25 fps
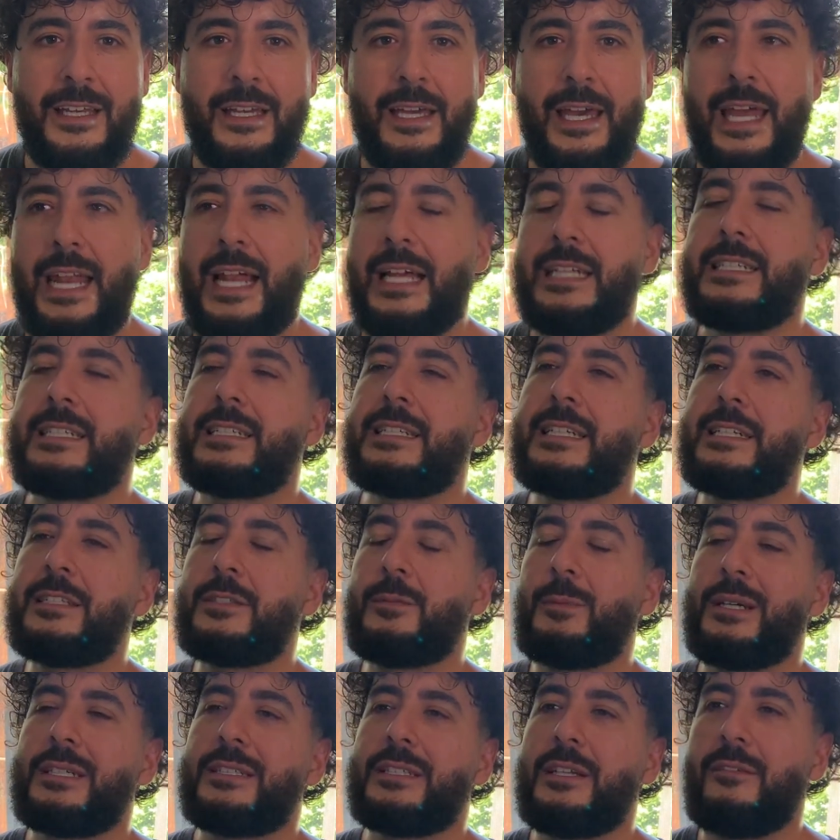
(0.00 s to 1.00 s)
And I just think to
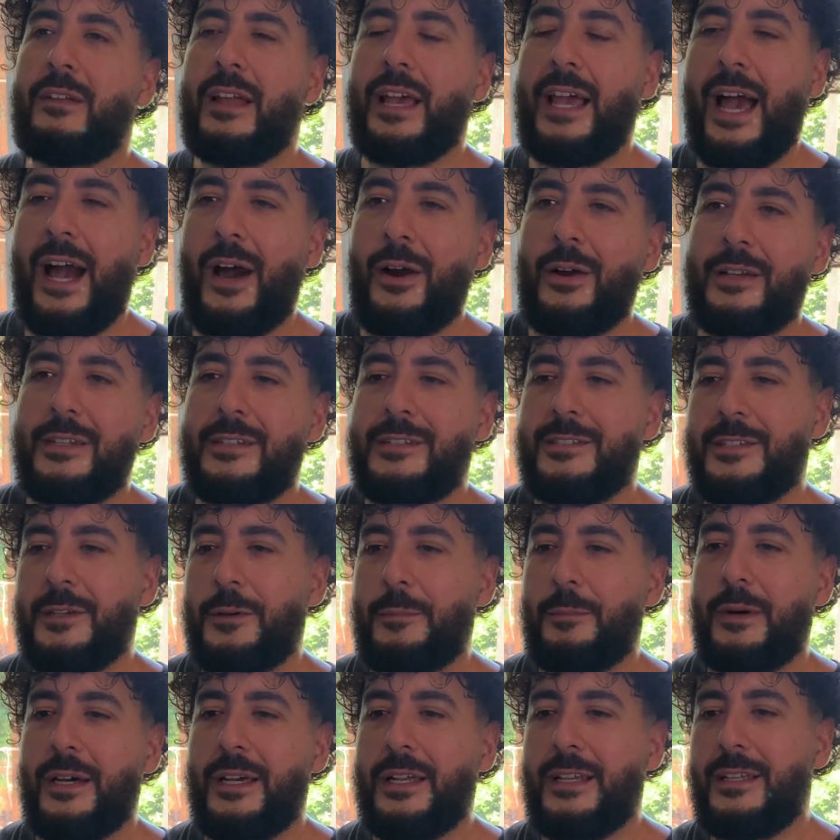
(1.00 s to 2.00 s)
myself, like, how could
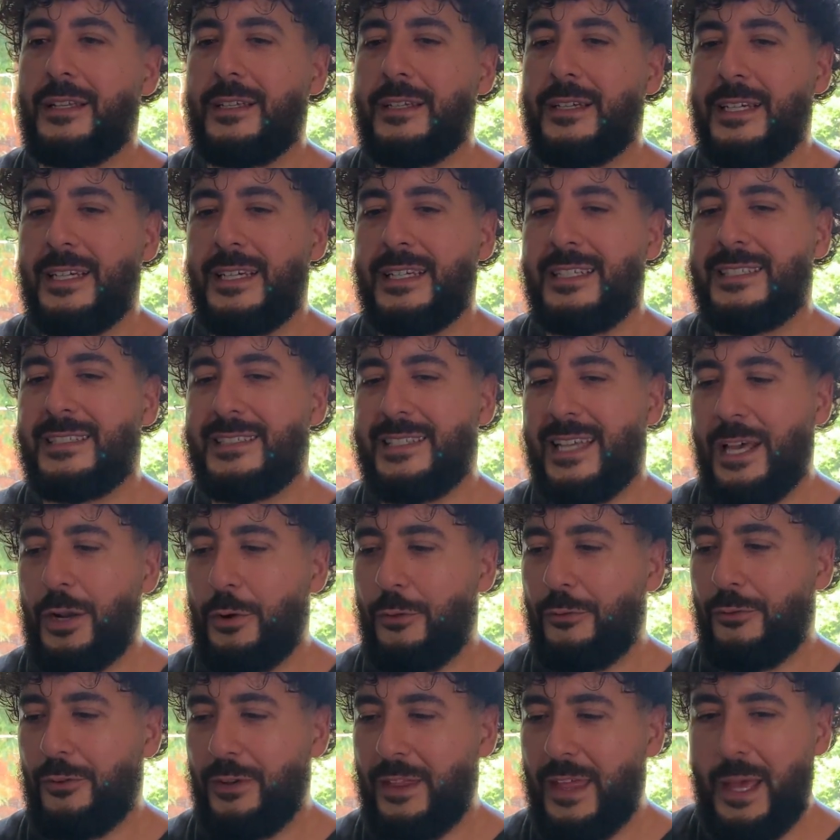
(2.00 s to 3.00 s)
somebody settle
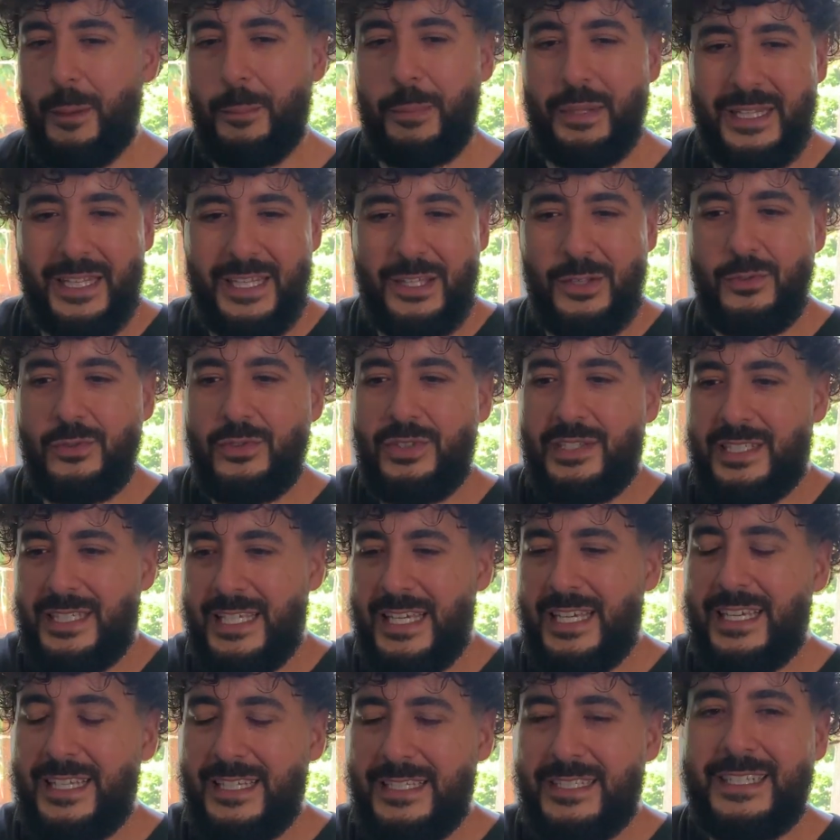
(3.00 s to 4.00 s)
for that? But then you
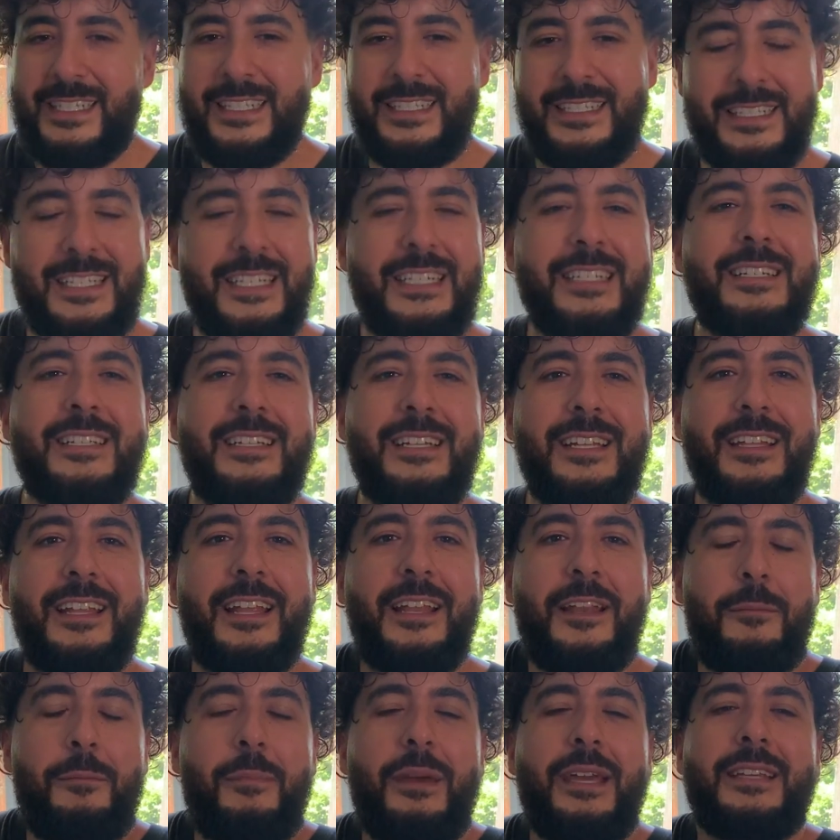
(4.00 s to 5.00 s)
see his condition and then
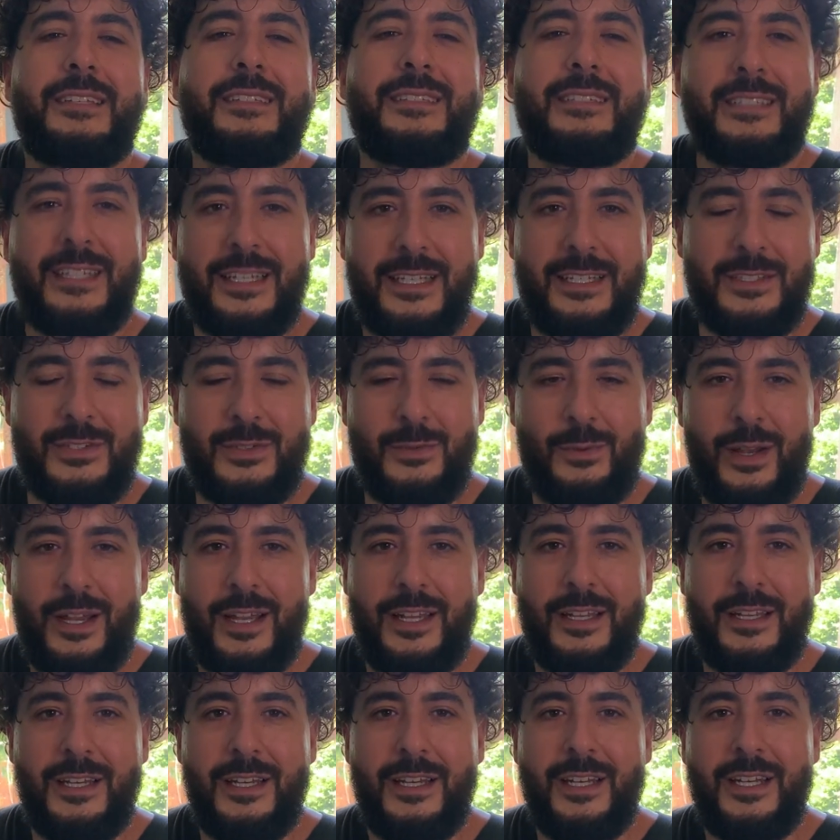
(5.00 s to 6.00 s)
it makes sense,
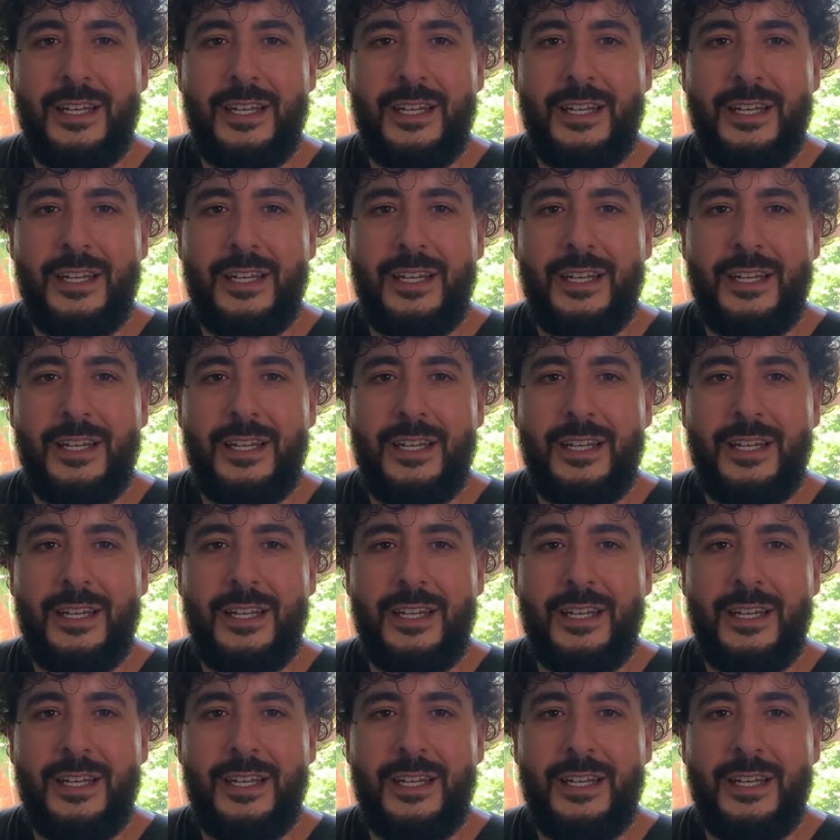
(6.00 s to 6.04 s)
right?